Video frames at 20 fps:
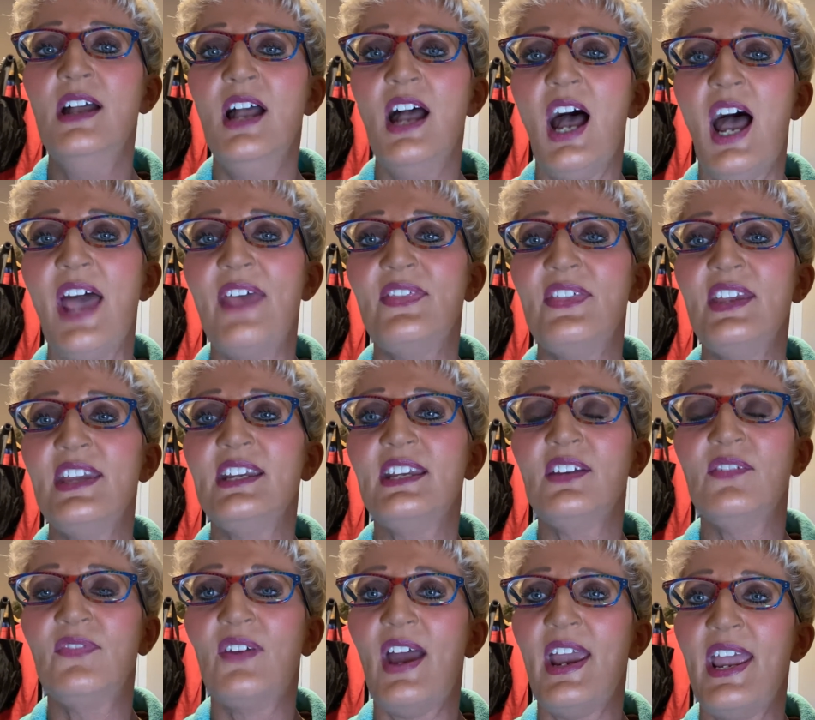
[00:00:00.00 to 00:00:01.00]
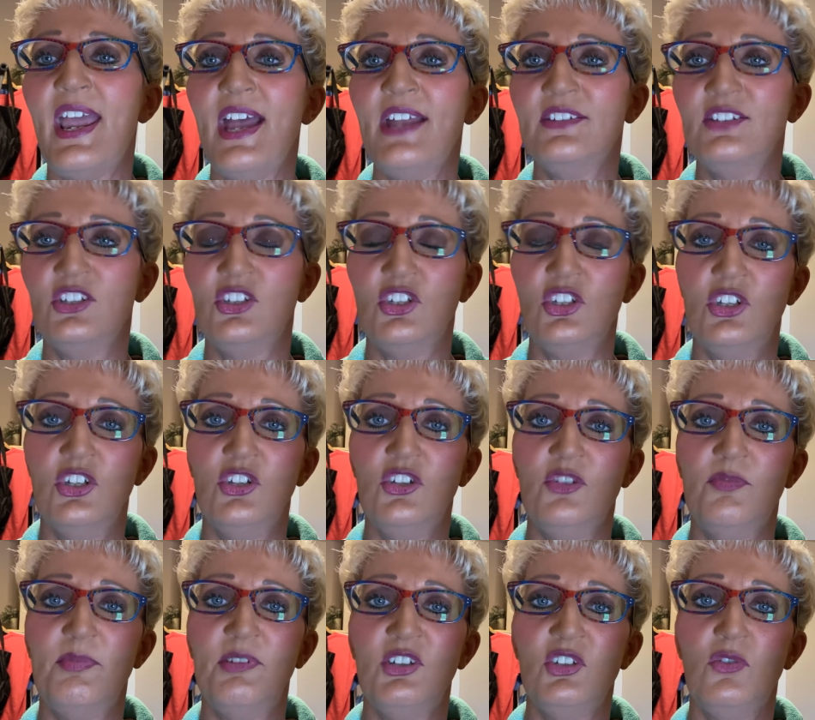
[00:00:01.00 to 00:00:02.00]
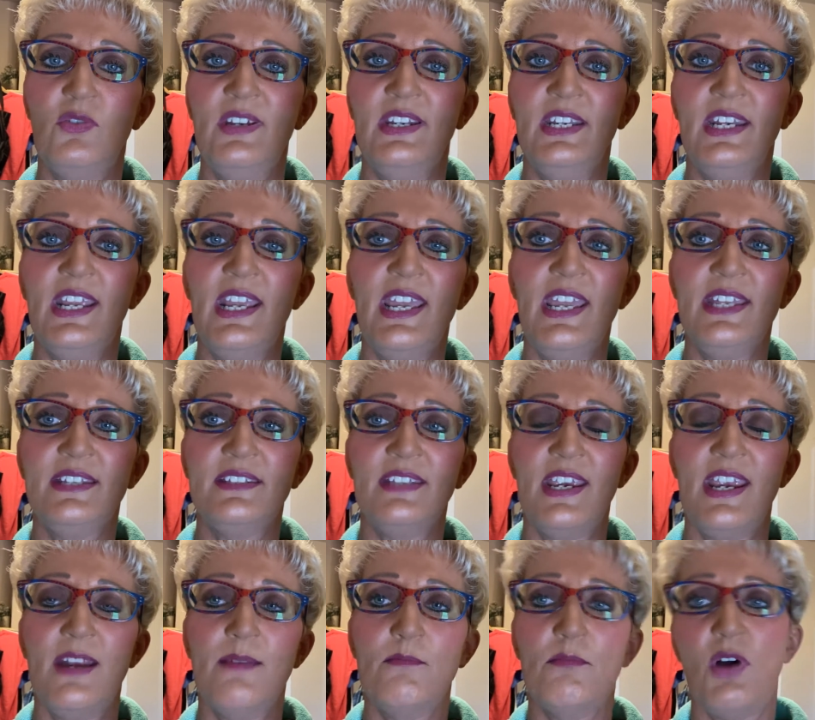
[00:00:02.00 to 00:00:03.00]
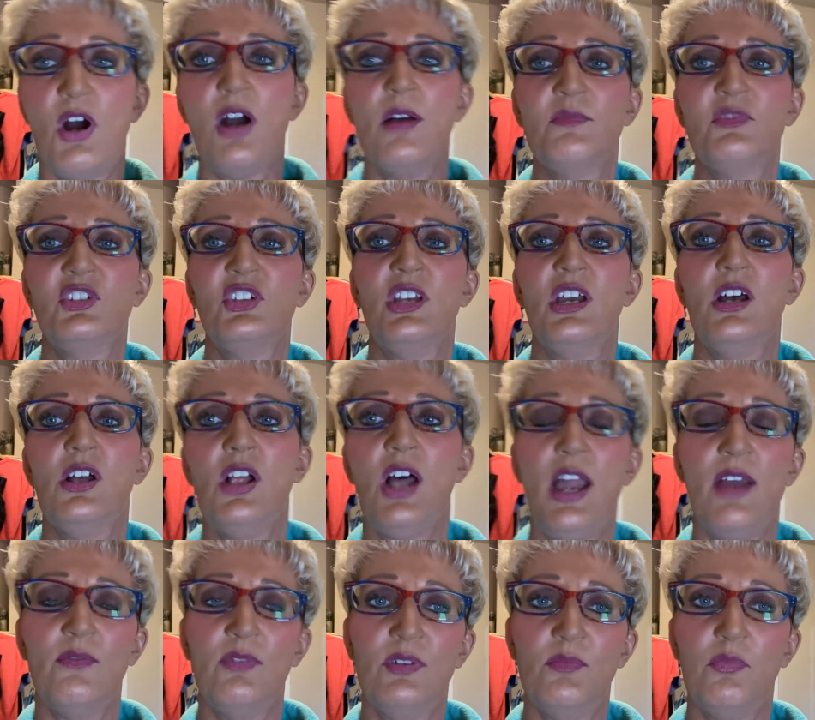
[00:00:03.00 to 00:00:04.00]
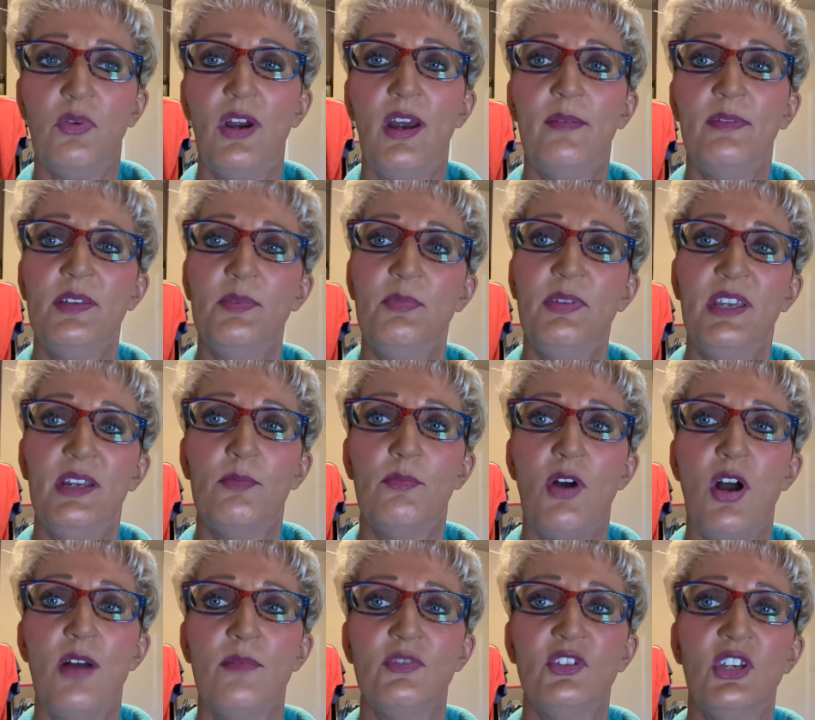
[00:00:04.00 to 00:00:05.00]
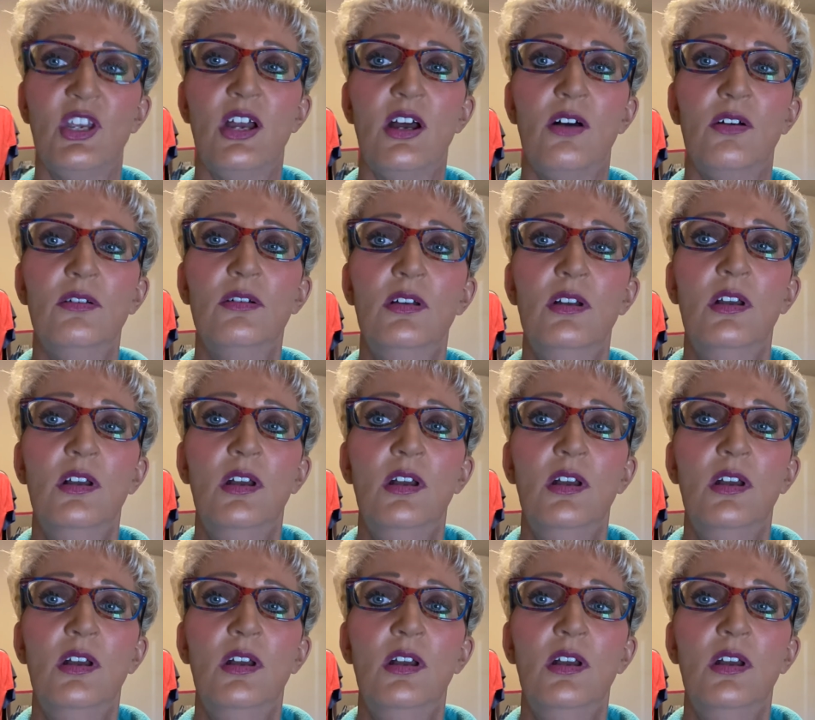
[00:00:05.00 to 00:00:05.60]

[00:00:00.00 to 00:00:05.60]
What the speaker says: I think if I had to choose between it and Bombshell, I would probably pick Bombshell.